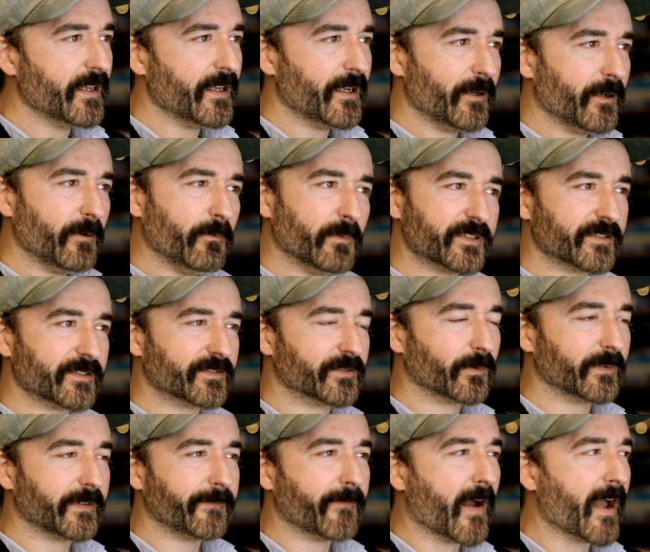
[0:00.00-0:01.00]
which is totally
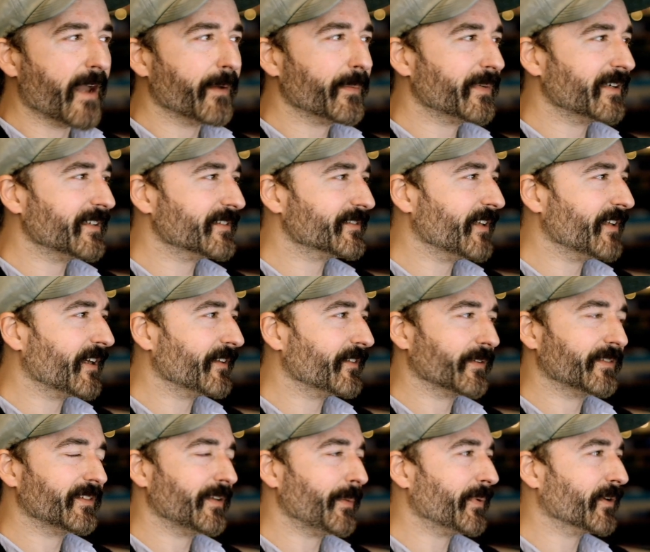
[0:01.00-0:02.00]
fine, but it's not the
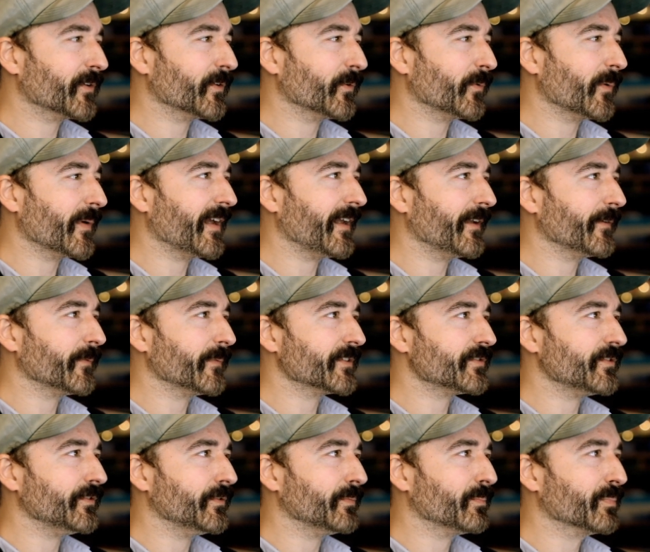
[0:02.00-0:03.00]
typical way in which
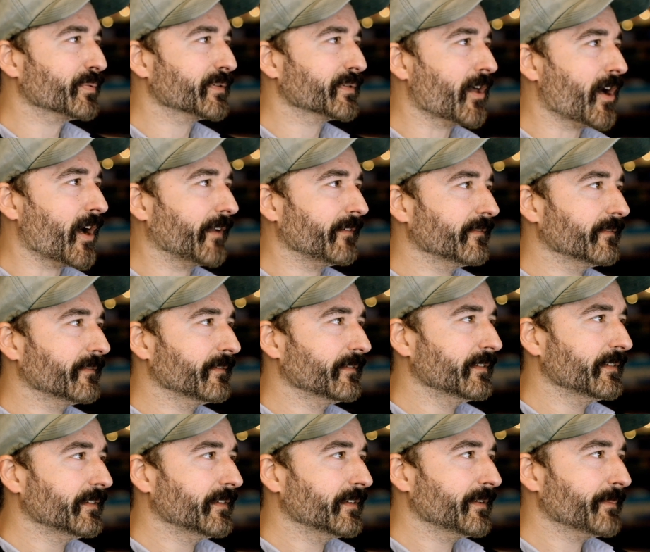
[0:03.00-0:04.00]
you plot
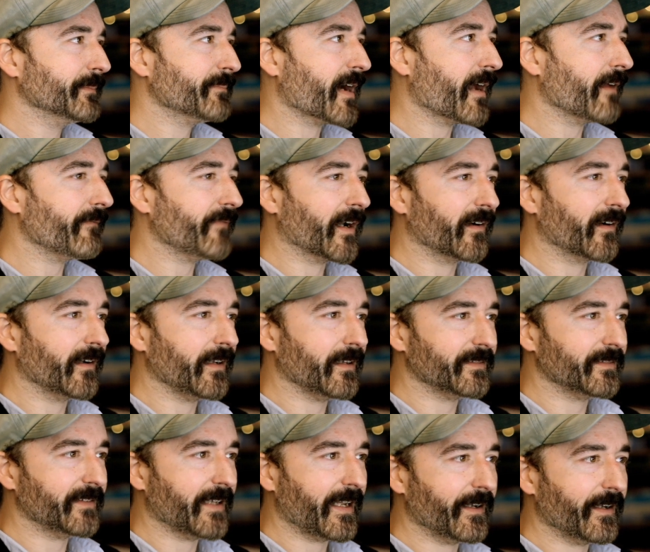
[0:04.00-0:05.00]
bivariate
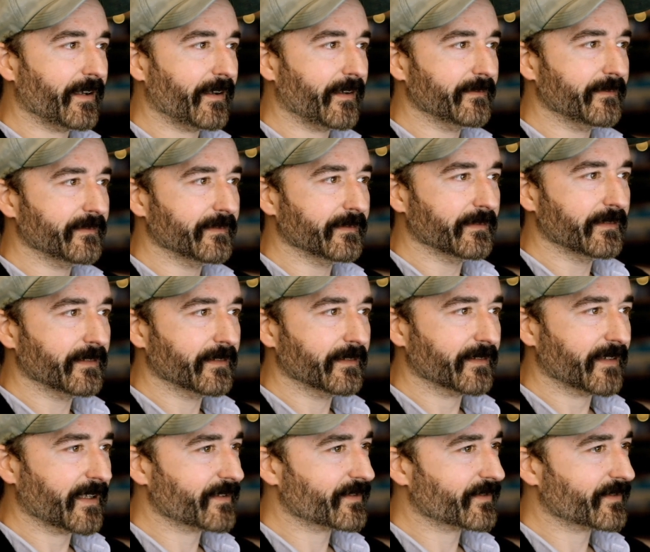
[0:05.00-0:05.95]
data. That's